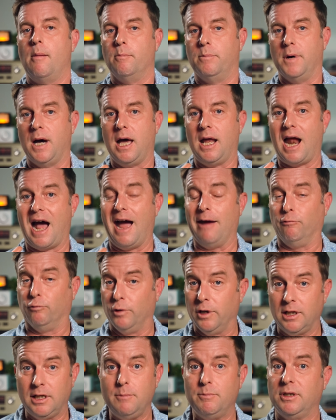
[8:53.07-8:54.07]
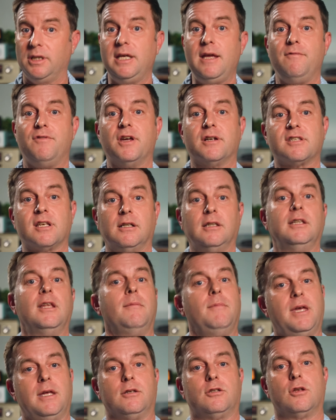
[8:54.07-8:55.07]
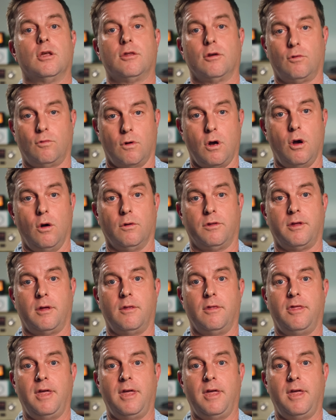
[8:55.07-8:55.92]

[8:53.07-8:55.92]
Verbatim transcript: but I really believe there's a limit to the growth